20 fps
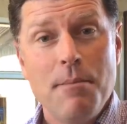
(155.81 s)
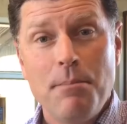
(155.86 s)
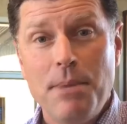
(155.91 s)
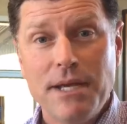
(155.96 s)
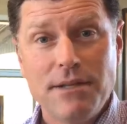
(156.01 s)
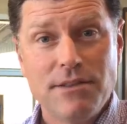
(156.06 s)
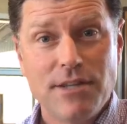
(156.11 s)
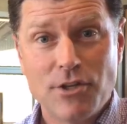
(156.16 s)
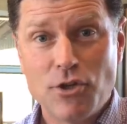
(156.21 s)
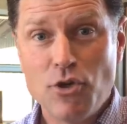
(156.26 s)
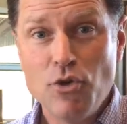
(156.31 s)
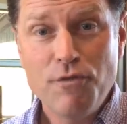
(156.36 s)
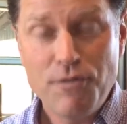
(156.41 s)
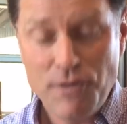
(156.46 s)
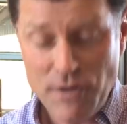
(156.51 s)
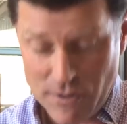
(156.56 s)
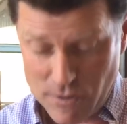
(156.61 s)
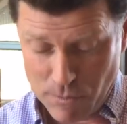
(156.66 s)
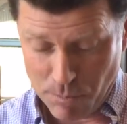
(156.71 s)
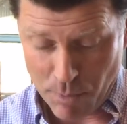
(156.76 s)
Pick the
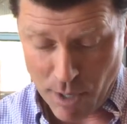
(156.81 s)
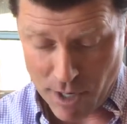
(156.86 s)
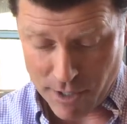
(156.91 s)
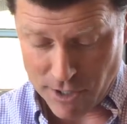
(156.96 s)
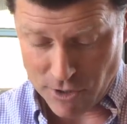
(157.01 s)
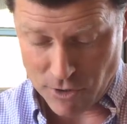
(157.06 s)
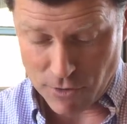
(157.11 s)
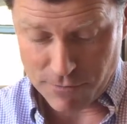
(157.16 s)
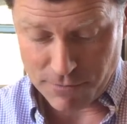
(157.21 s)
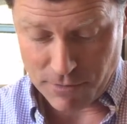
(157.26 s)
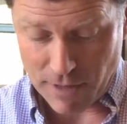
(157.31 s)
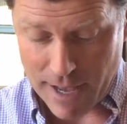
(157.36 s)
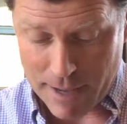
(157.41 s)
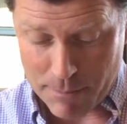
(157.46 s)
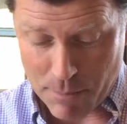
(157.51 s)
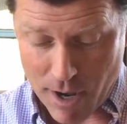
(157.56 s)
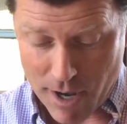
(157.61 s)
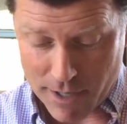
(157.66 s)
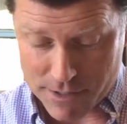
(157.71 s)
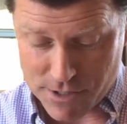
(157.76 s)
goofiest bug in your fly
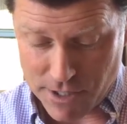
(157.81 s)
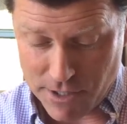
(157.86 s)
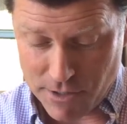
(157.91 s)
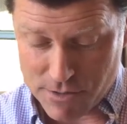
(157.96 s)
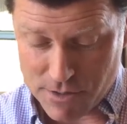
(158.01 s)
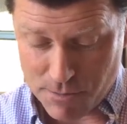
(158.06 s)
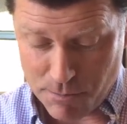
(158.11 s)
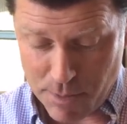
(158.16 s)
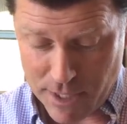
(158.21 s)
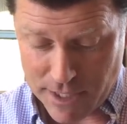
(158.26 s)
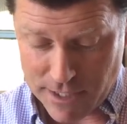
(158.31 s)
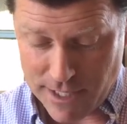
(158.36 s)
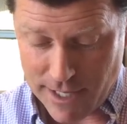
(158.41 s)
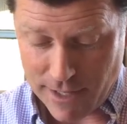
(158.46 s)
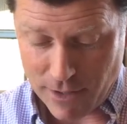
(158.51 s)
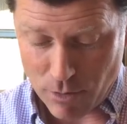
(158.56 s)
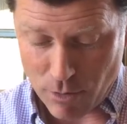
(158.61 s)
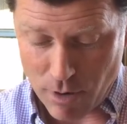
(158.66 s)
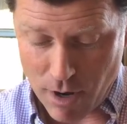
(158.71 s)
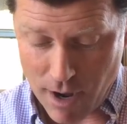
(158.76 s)
box. Here's a big
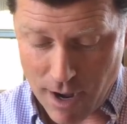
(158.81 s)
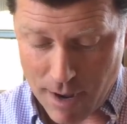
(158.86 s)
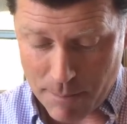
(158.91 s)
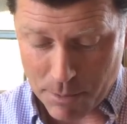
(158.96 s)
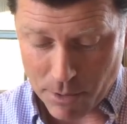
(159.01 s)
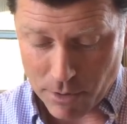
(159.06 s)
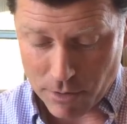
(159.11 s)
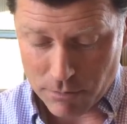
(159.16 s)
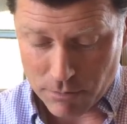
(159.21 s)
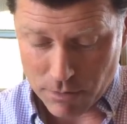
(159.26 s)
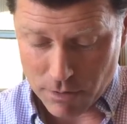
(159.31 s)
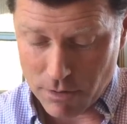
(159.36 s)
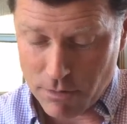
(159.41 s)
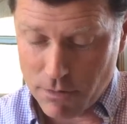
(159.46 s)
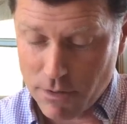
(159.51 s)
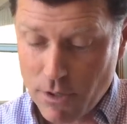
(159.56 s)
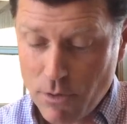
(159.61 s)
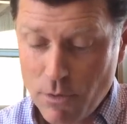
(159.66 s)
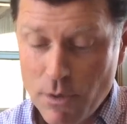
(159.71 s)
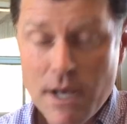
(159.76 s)
yellow hopper. I
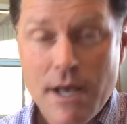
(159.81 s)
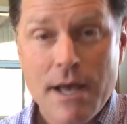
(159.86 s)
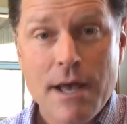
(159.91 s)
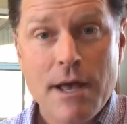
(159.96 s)
don't know.